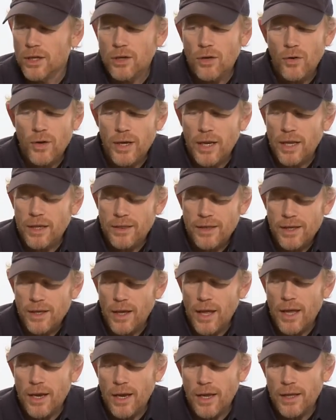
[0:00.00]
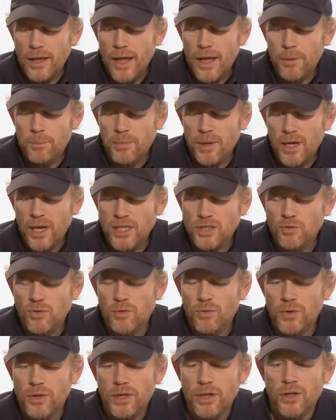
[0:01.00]
You know, and I think, and, I, and because
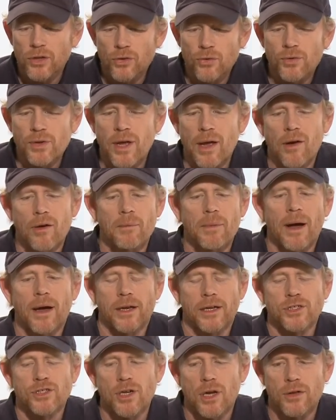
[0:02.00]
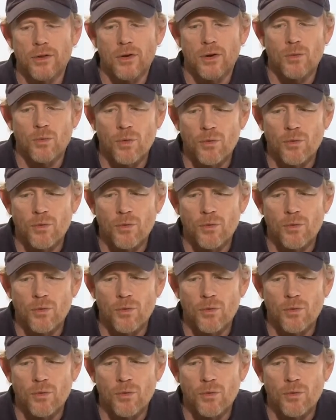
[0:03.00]
we really do care about each other